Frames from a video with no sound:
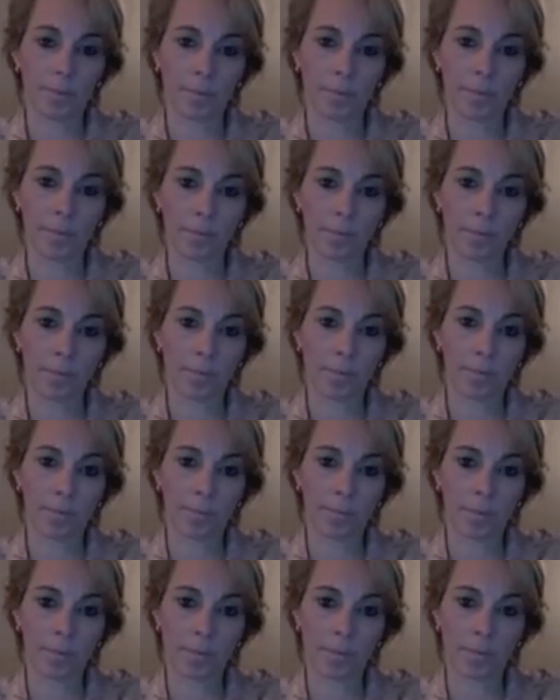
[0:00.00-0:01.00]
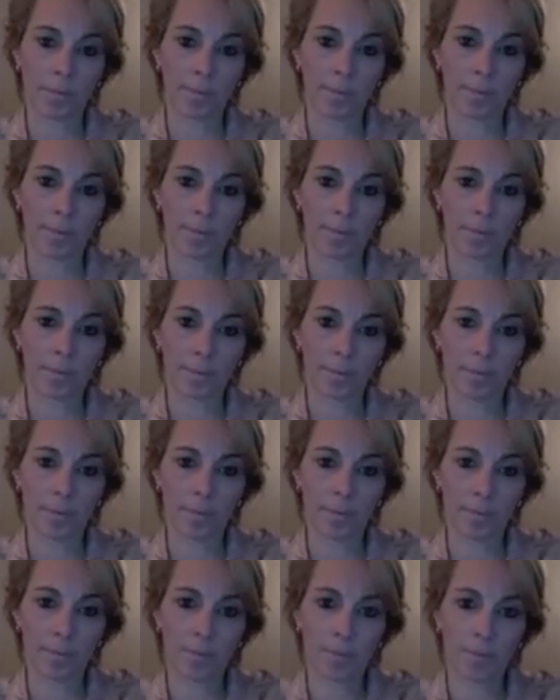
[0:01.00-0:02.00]

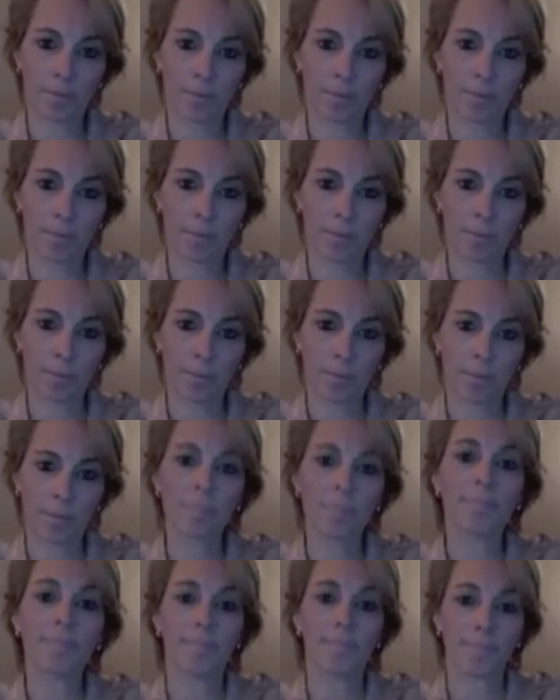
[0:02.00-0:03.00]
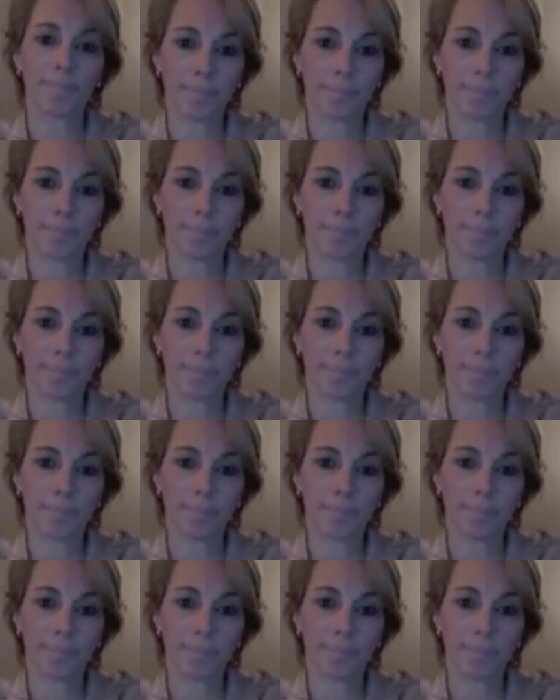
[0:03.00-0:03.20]
The person shown says nothing.